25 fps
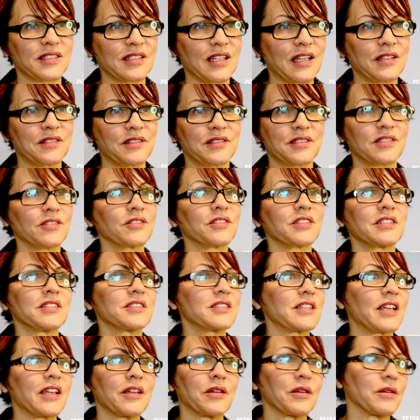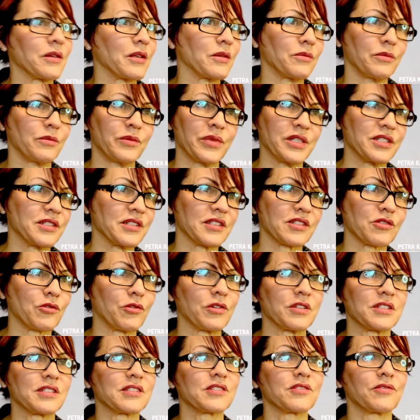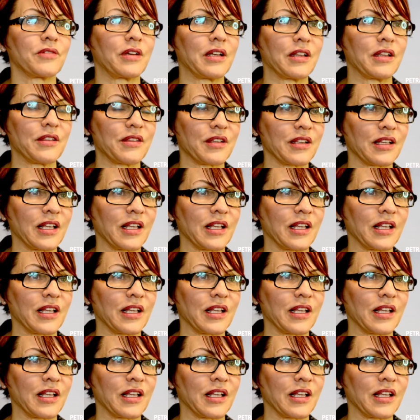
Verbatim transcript: I still didn't take uh, business courses or anything